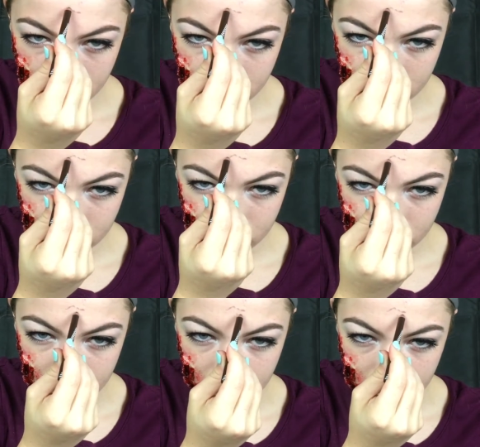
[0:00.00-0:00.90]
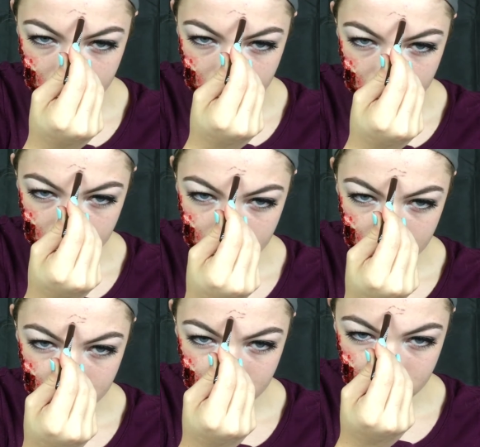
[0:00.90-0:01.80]
to start off again sketching out our
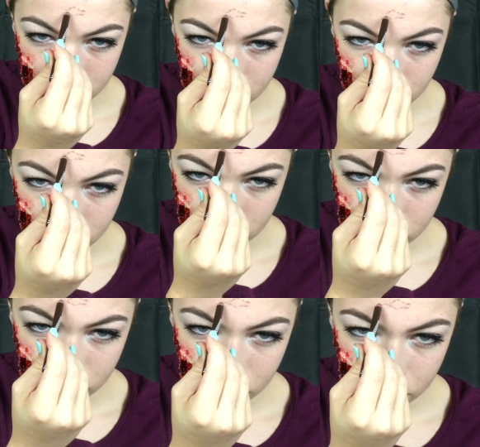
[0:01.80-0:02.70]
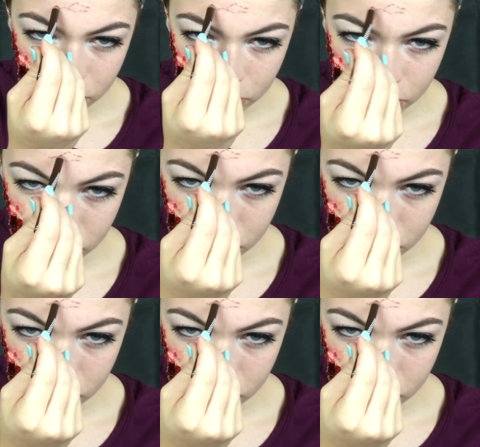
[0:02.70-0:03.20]
cut. But because this time they're